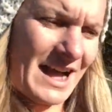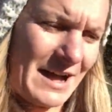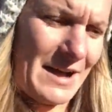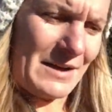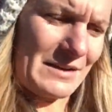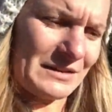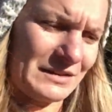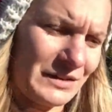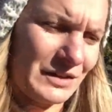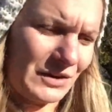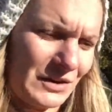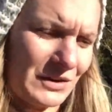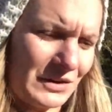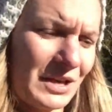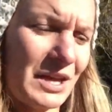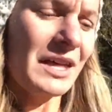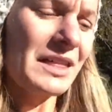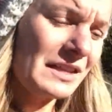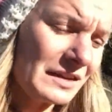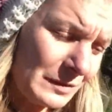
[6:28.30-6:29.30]

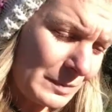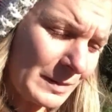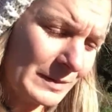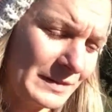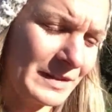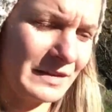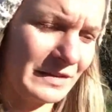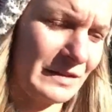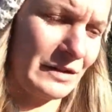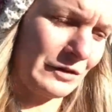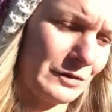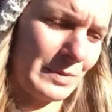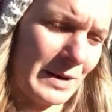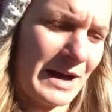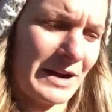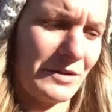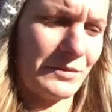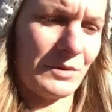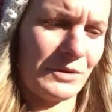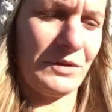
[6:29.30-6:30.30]
So this little
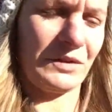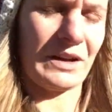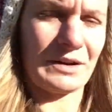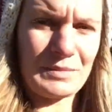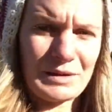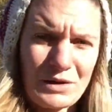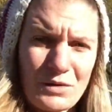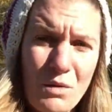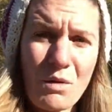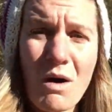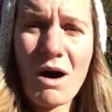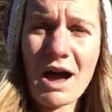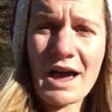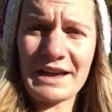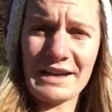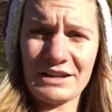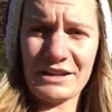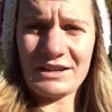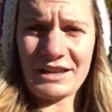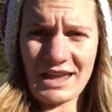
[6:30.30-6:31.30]
part of the world is going to be
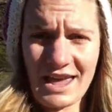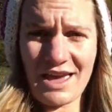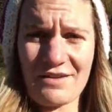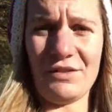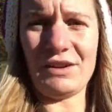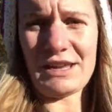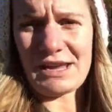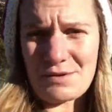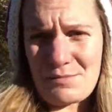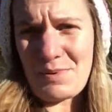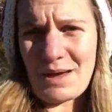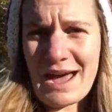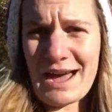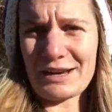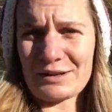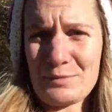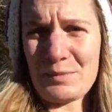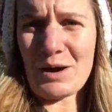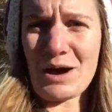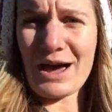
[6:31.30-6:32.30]
quite heavily
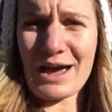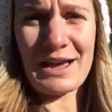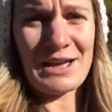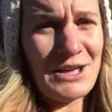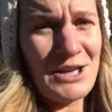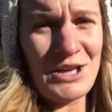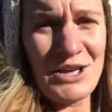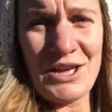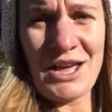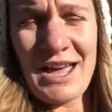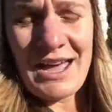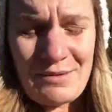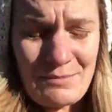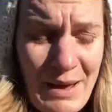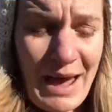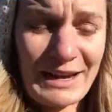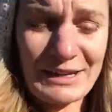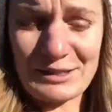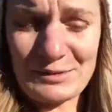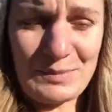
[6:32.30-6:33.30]
impacted
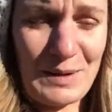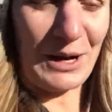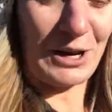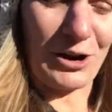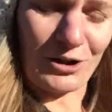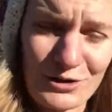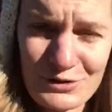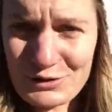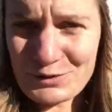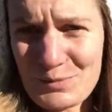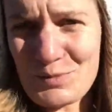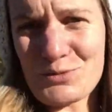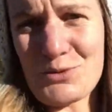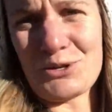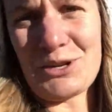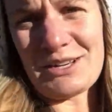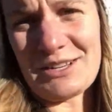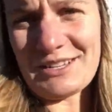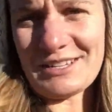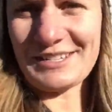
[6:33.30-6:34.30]
by closed
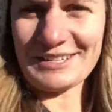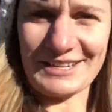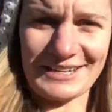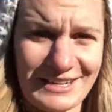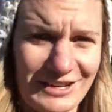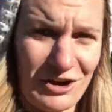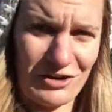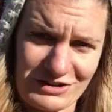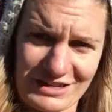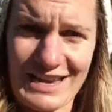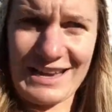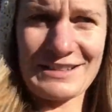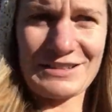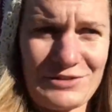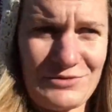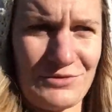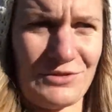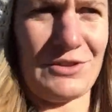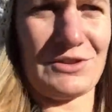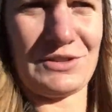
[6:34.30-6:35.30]
borders and
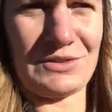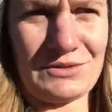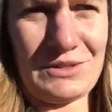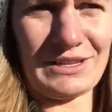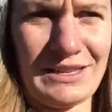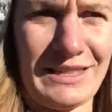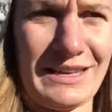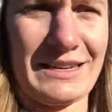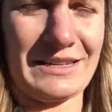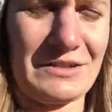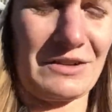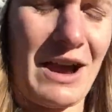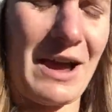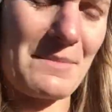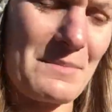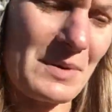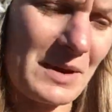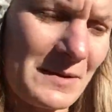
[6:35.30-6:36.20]
lockdowns and all those sorts of things, right?